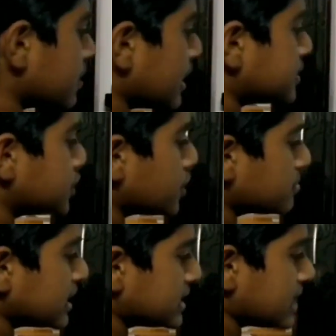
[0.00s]

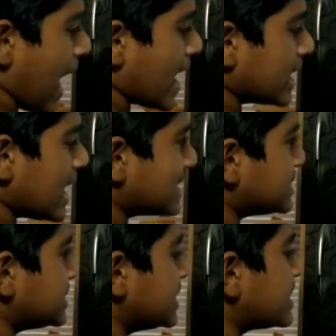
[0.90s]
assume this angle as
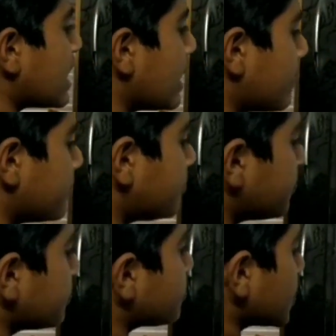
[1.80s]
theta.
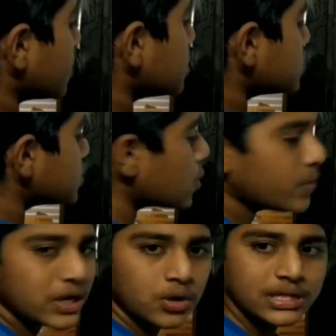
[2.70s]
So
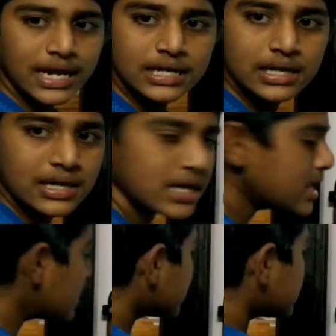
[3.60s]
we know that
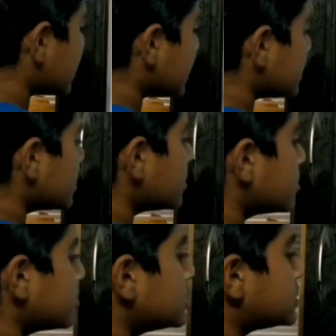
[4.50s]
the
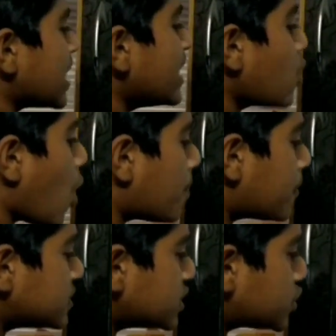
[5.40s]
side
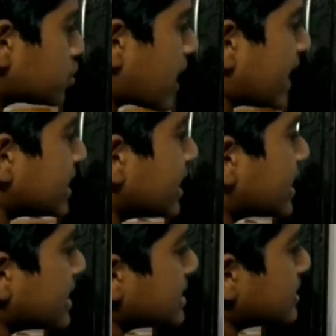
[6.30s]
opposite to 90
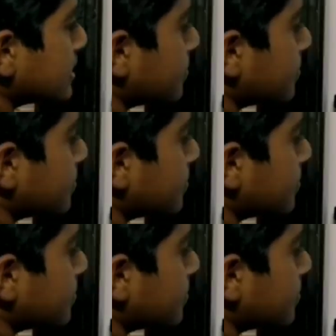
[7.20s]
degrees